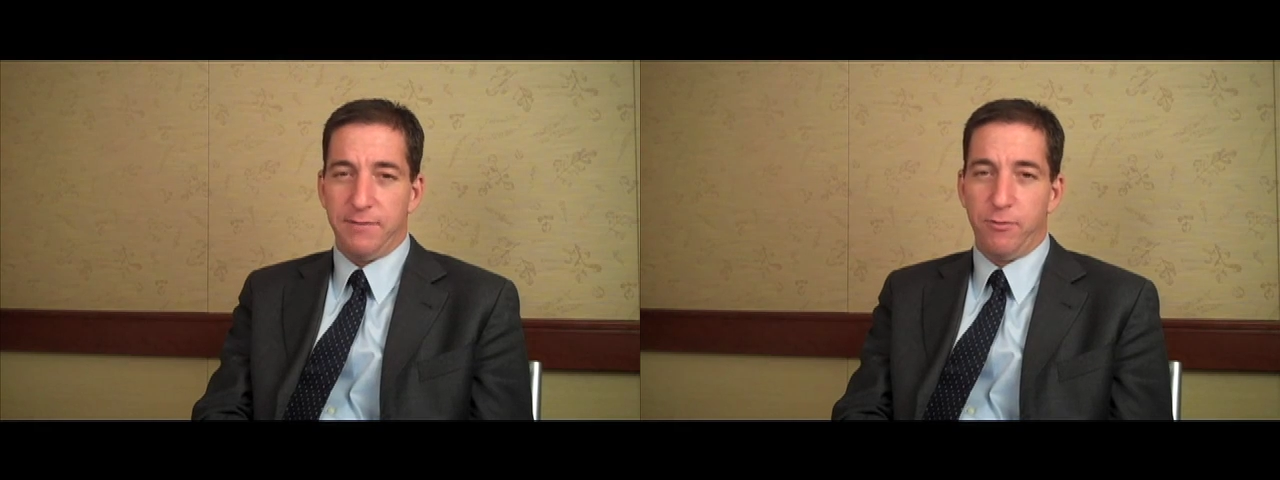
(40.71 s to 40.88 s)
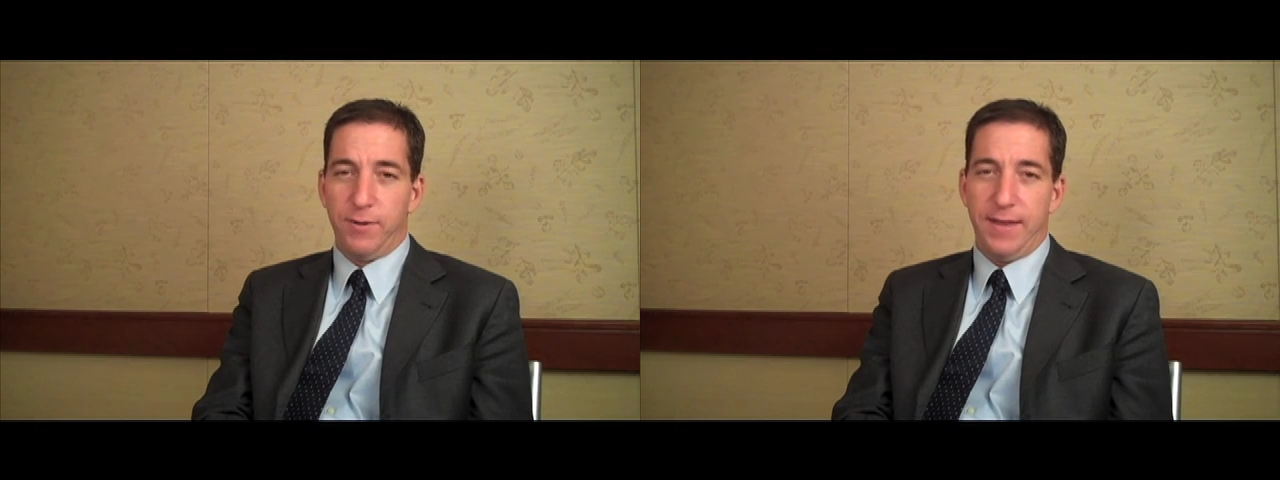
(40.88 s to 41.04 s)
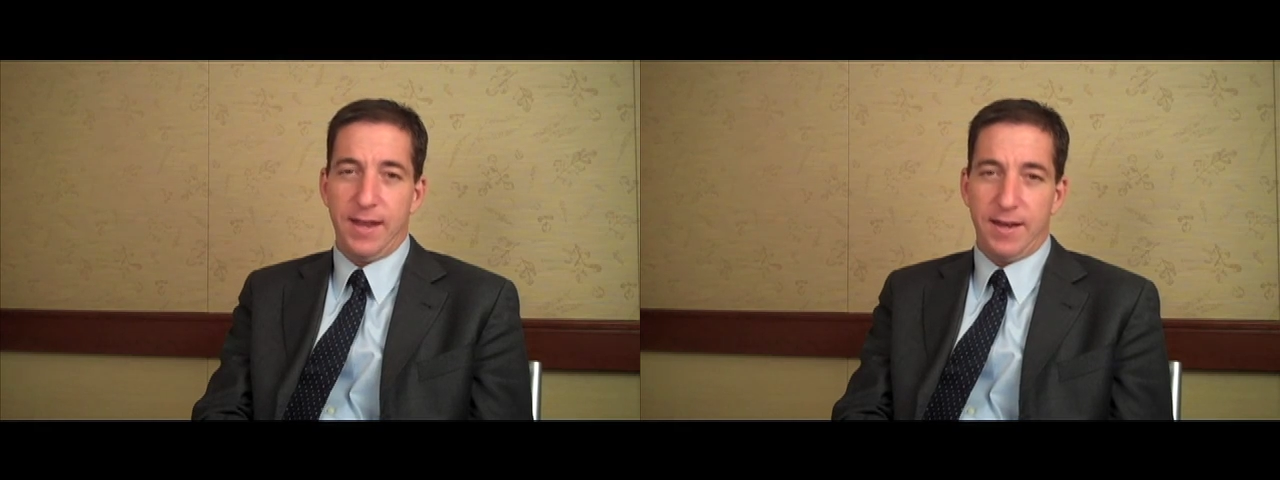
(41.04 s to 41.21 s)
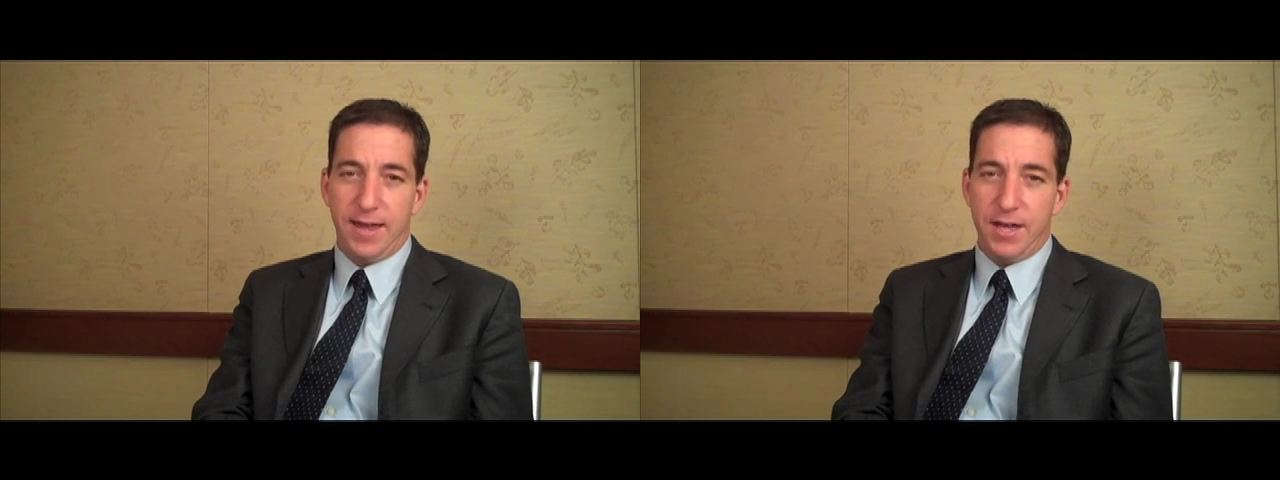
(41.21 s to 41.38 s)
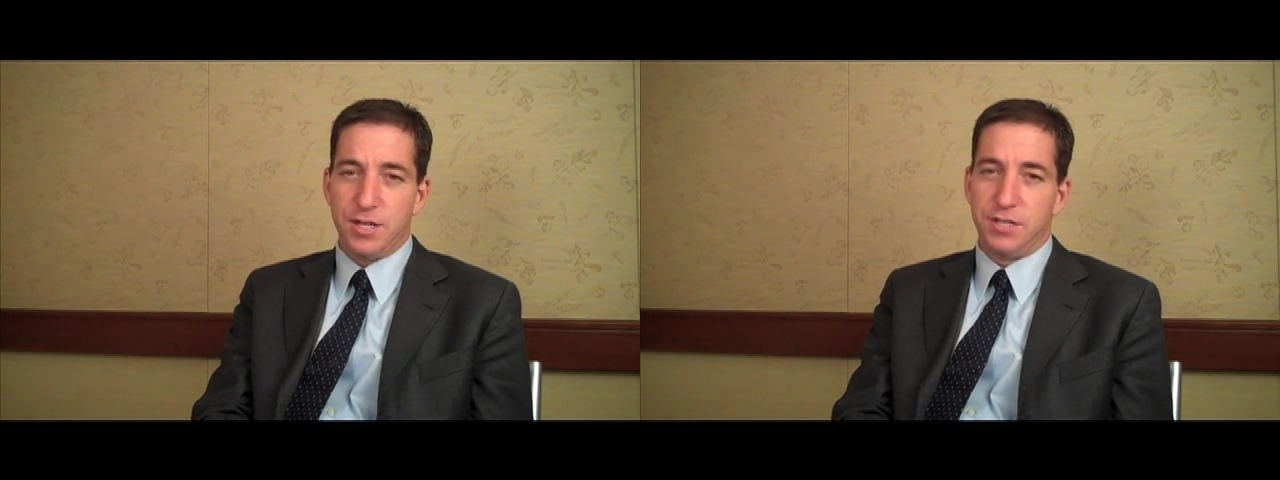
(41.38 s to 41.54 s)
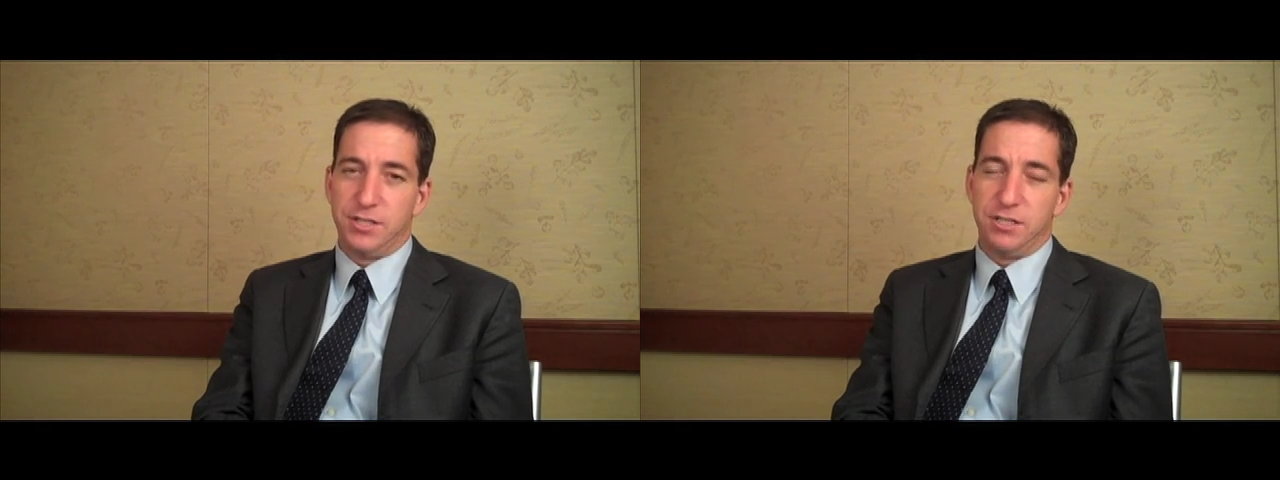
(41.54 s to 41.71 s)
even when they
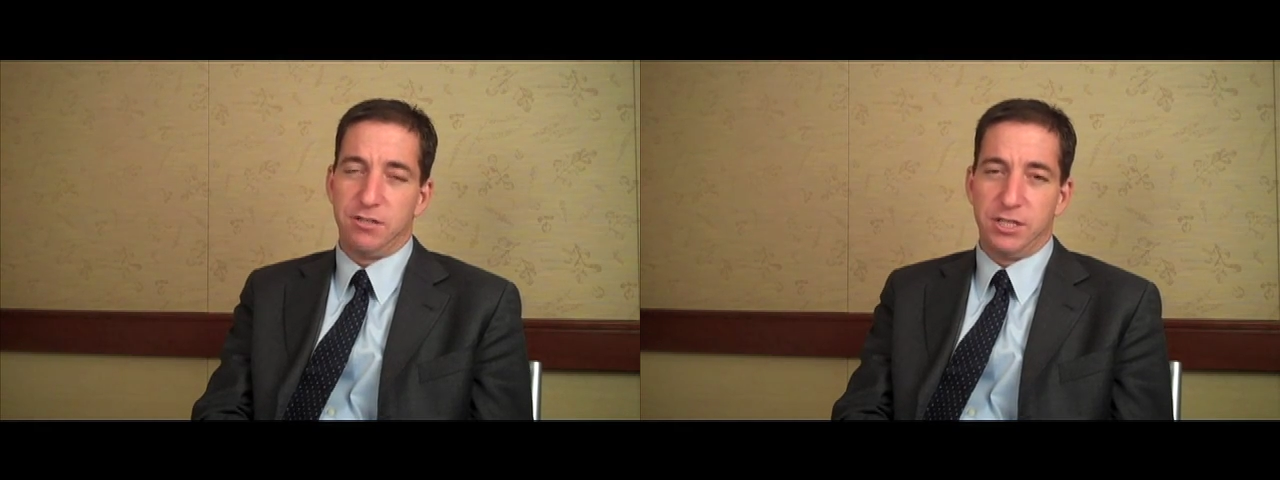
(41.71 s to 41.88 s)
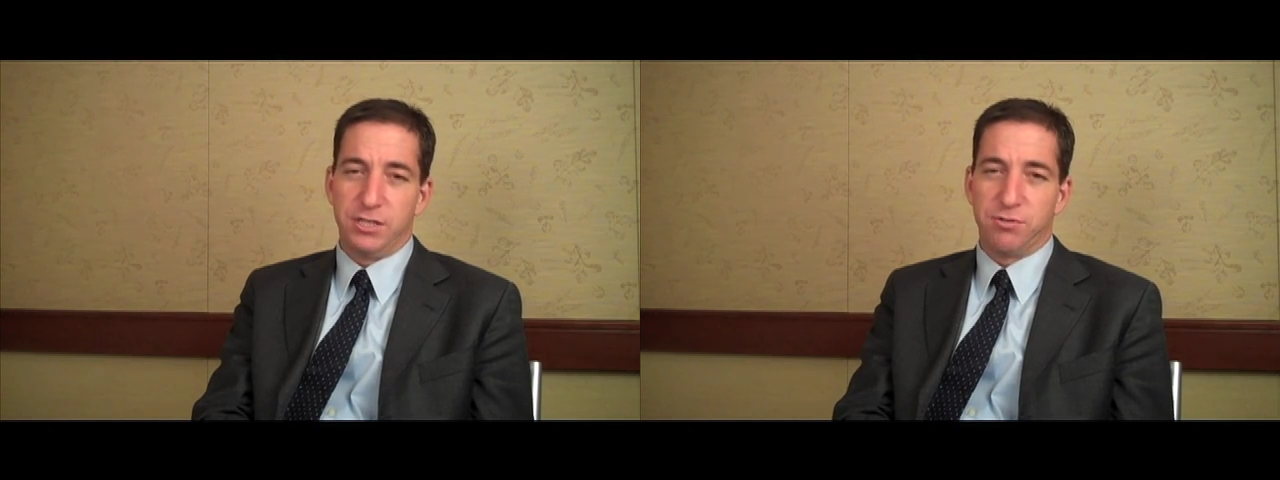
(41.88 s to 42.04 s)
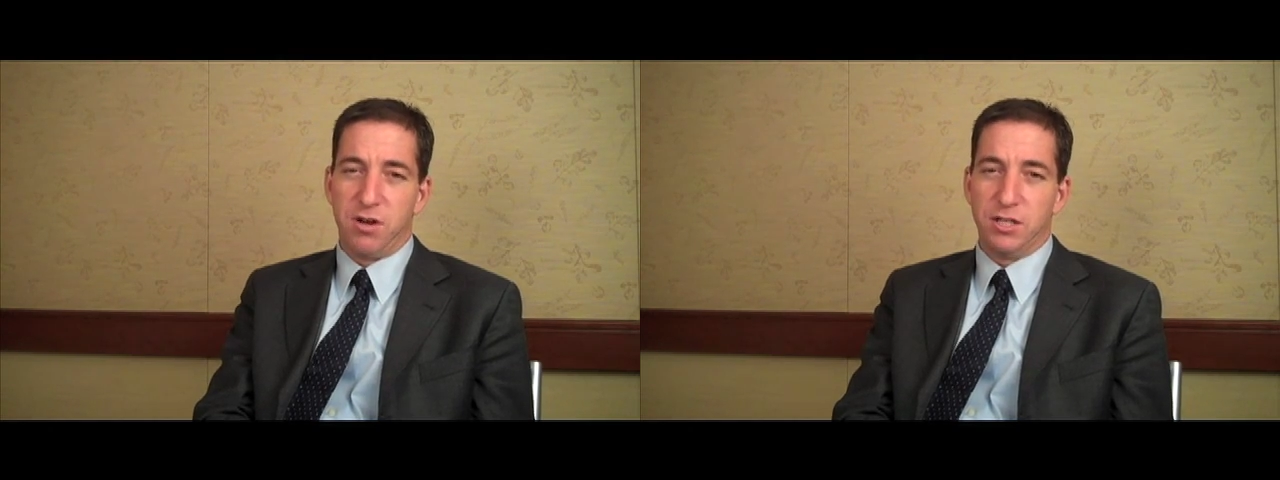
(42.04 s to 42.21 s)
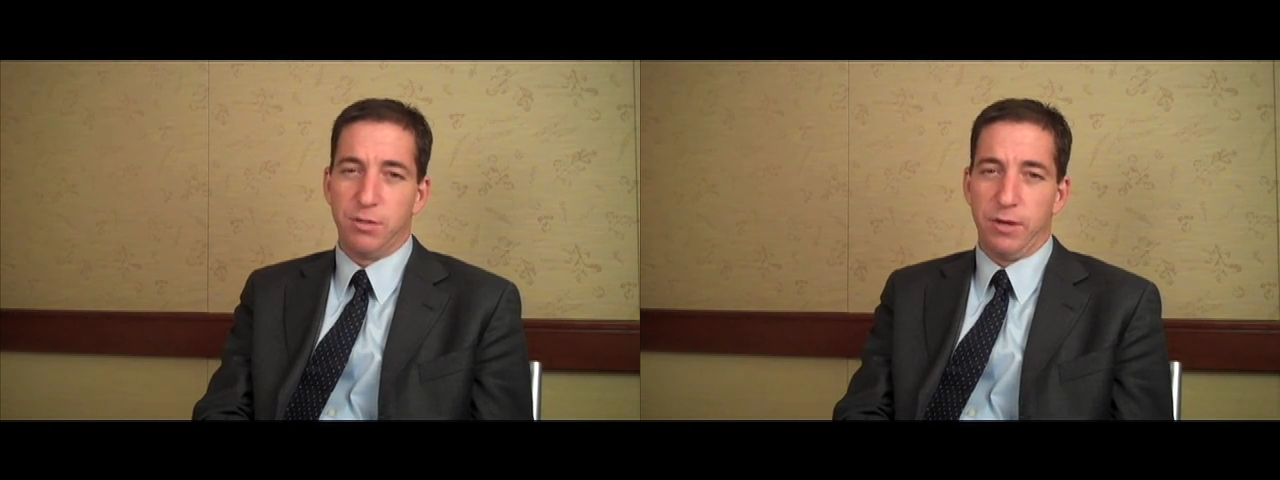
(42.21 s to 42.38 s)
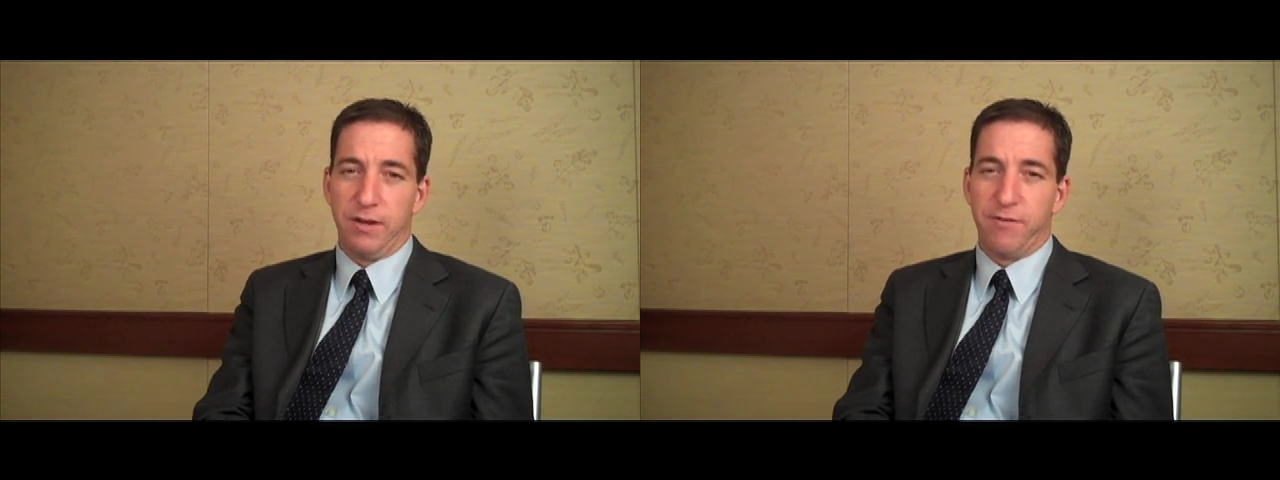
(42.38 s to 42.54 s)
engage in serious wrongdoing